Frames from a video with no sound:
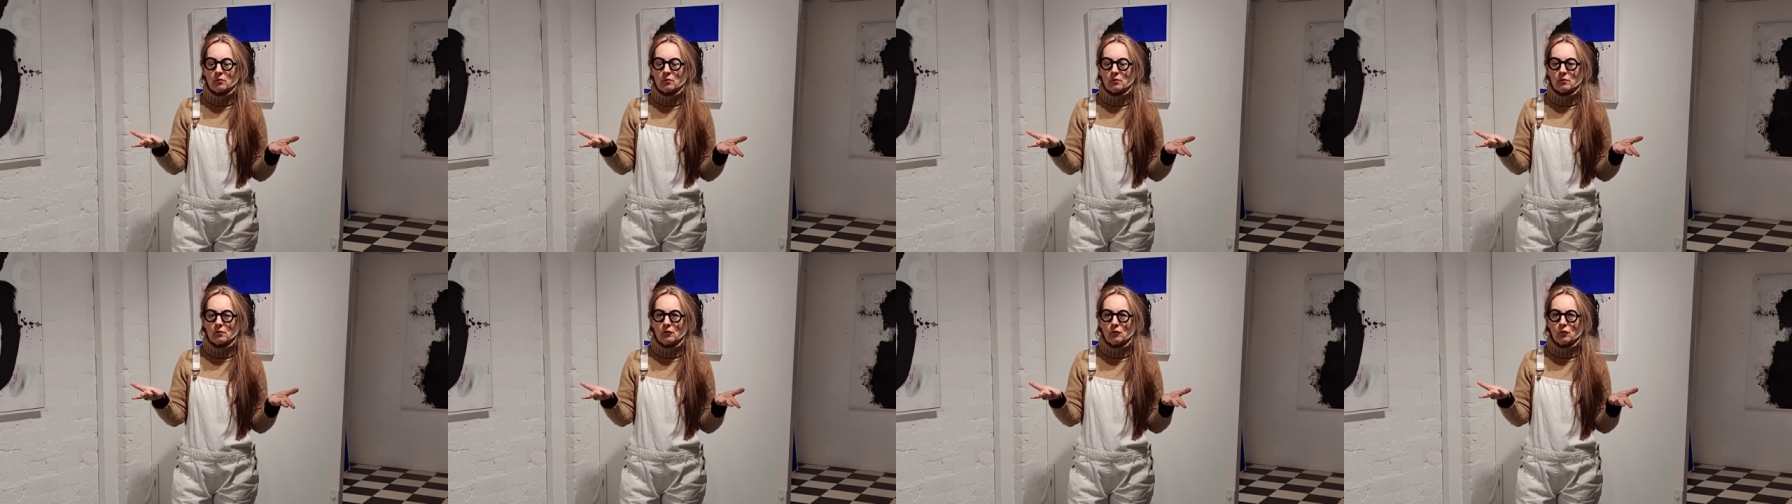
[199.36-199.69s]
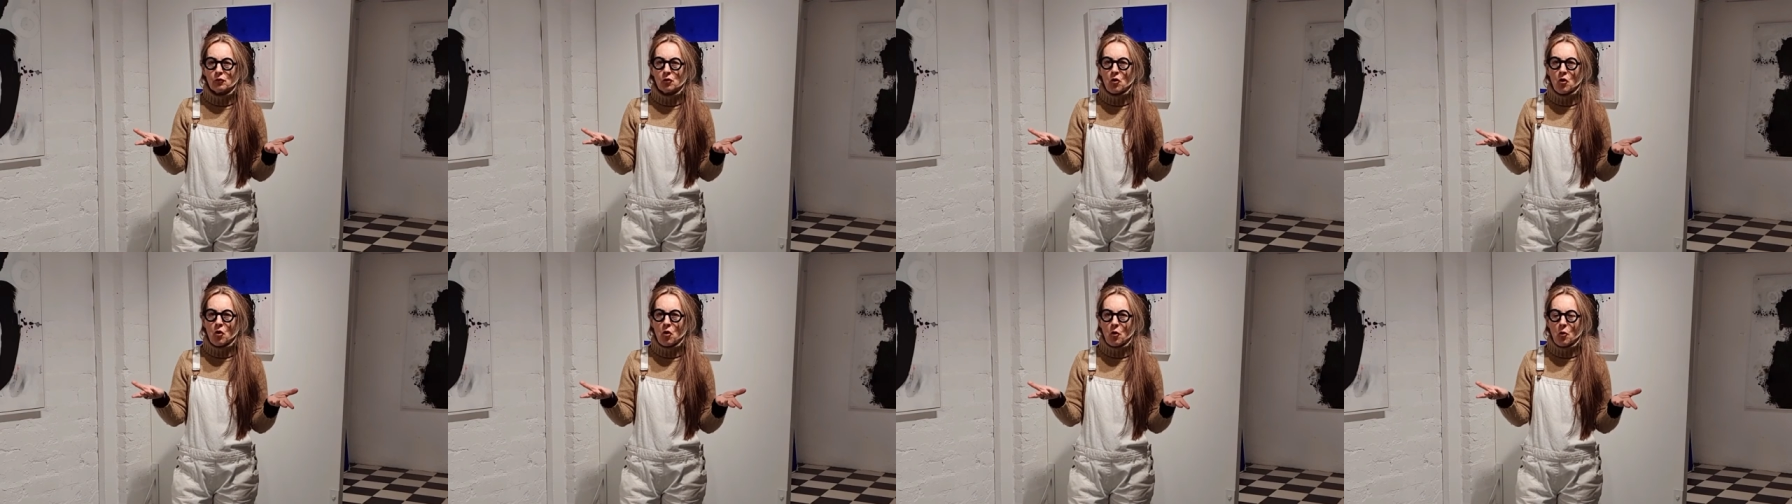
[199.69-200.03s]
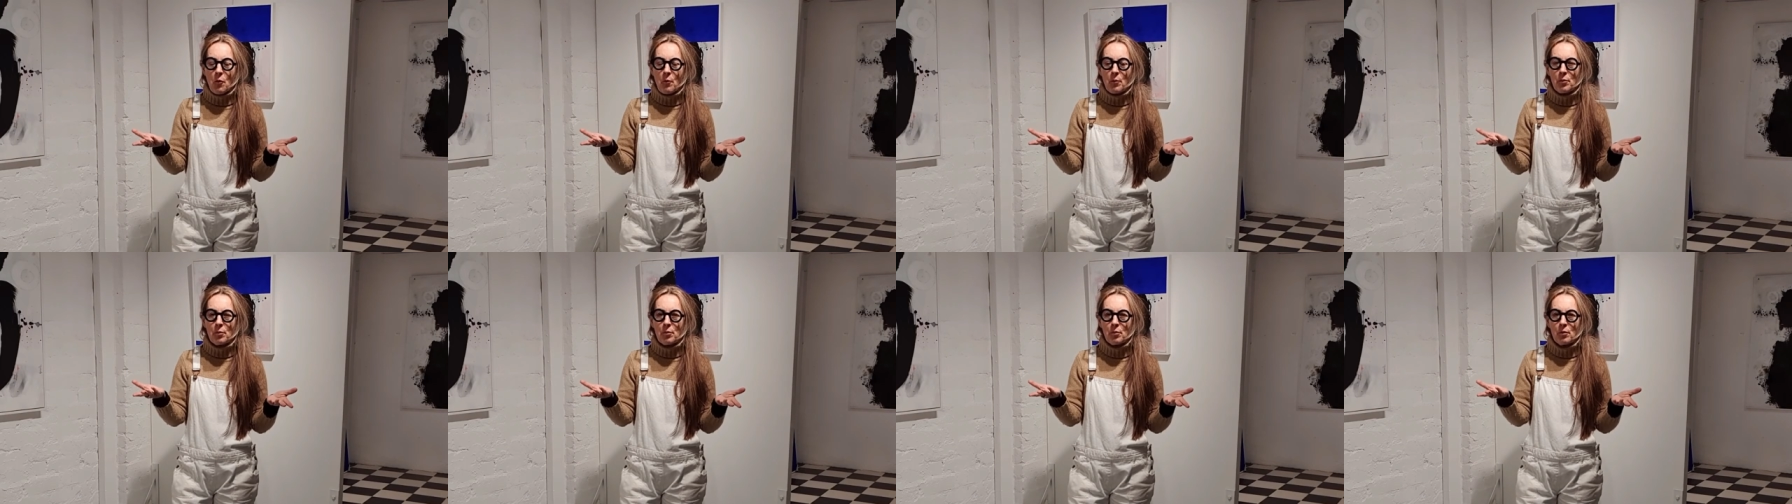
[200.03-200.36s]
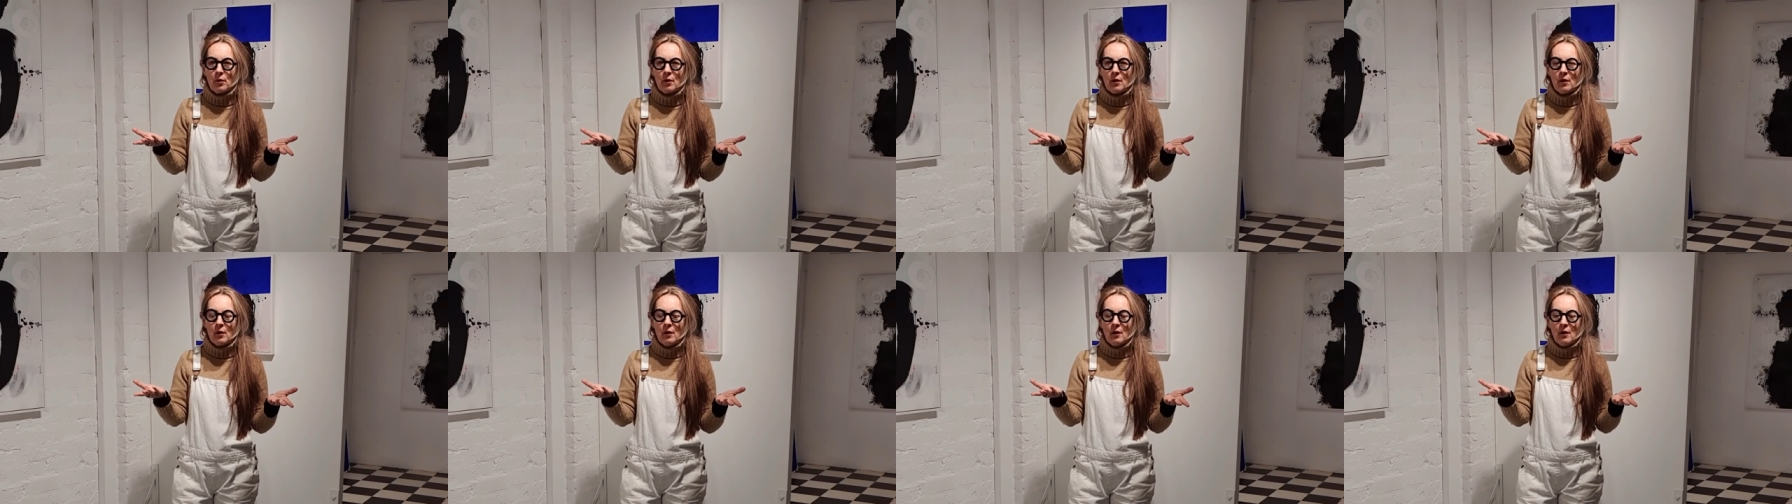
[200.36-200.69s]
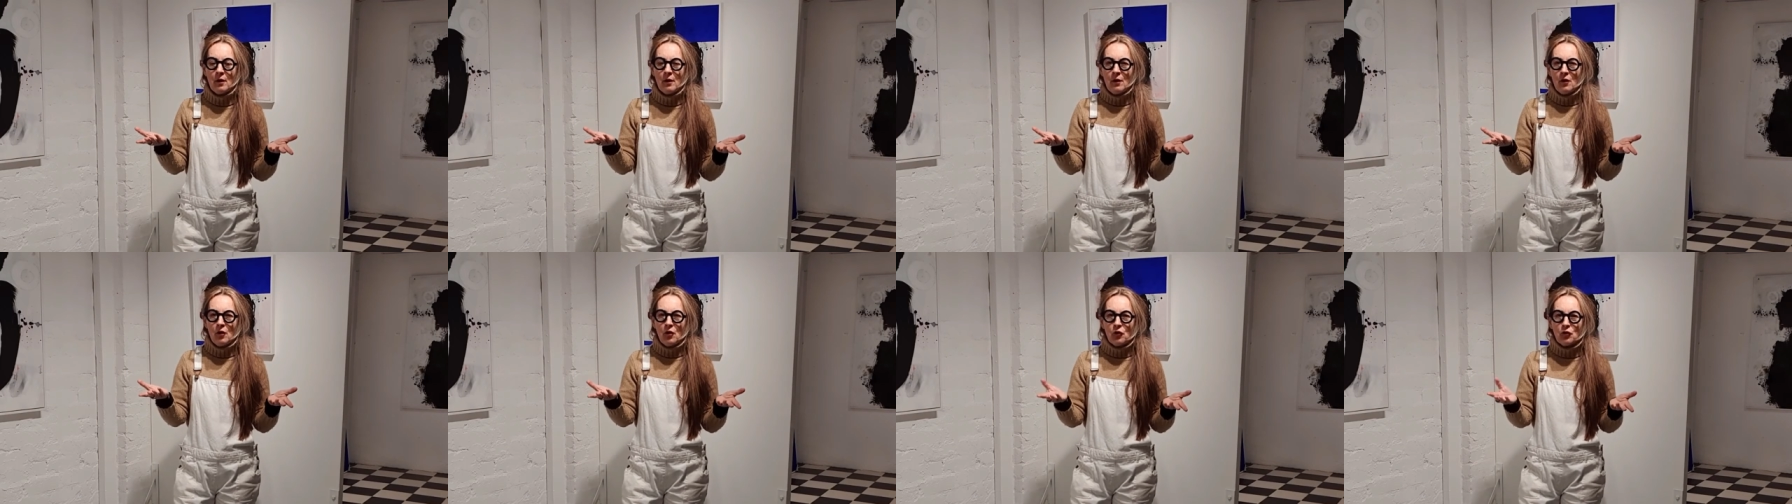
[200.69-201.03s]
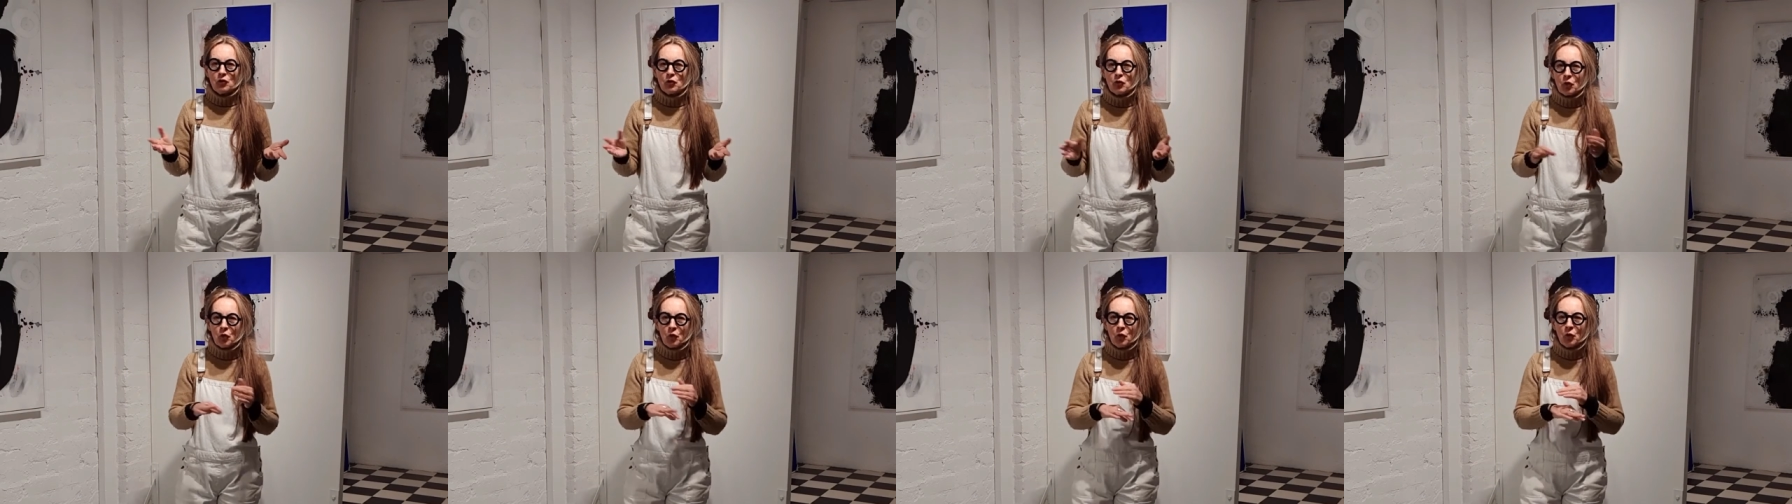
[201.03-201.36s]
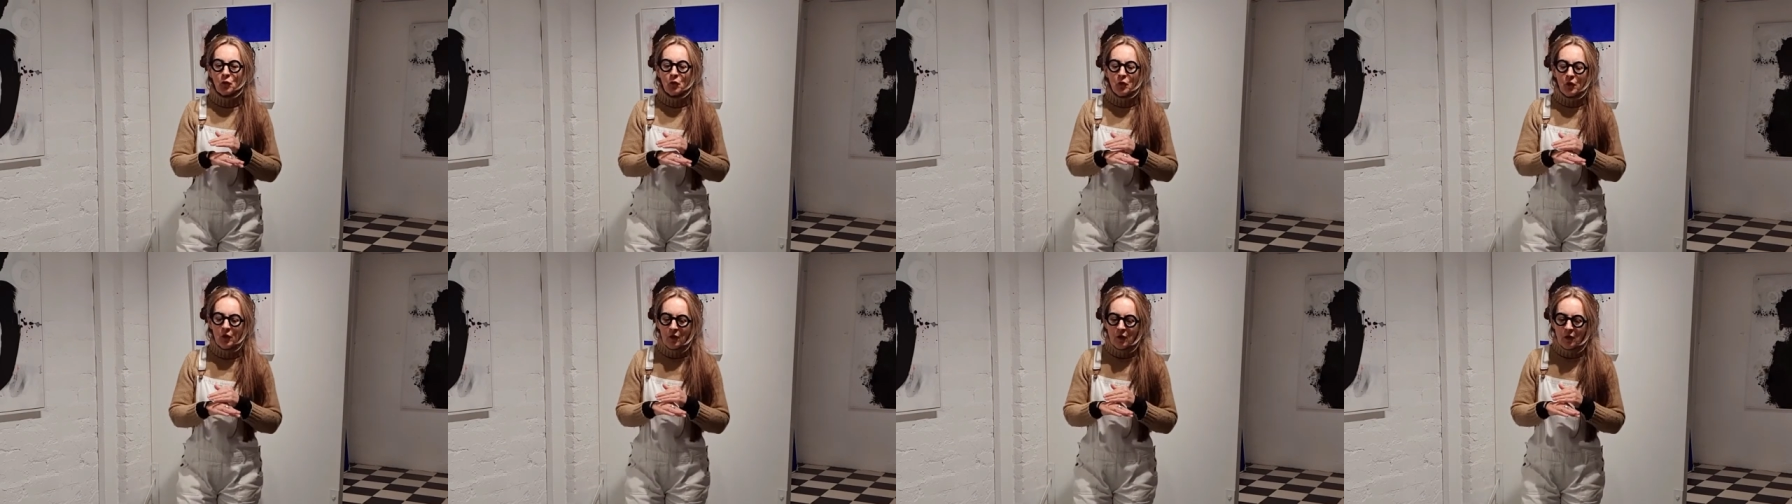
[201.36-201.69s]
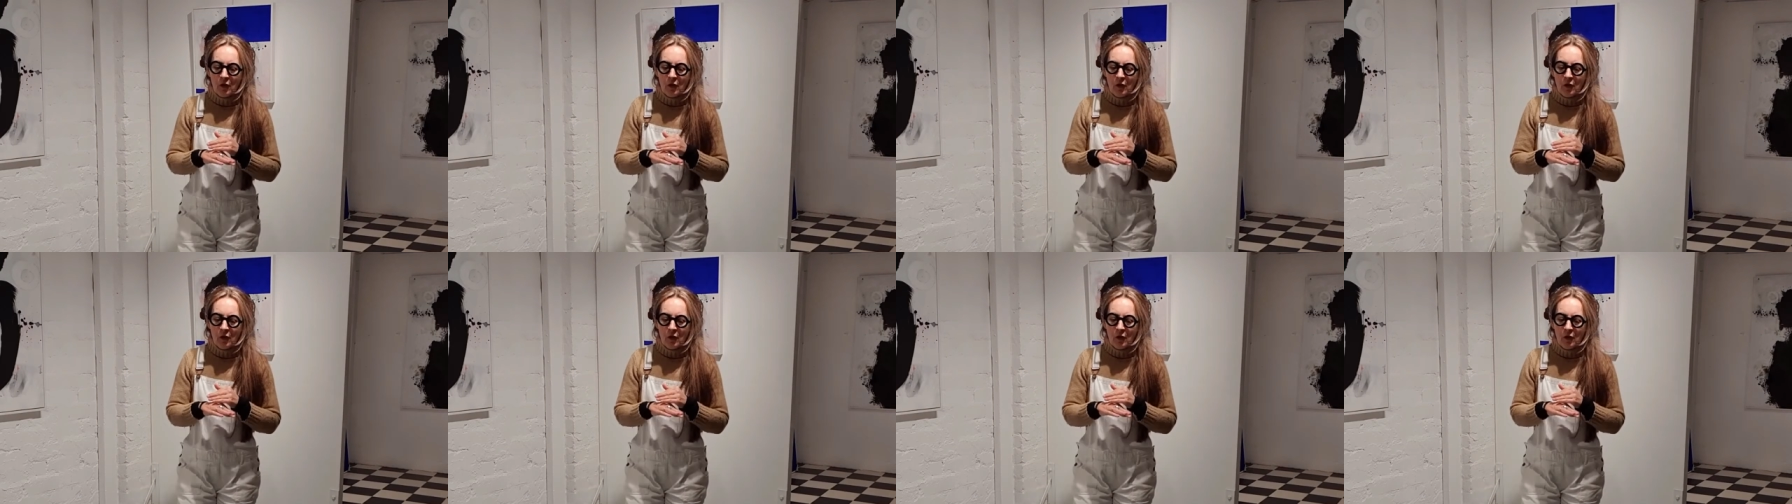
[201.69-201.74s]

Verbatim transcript: no hope. So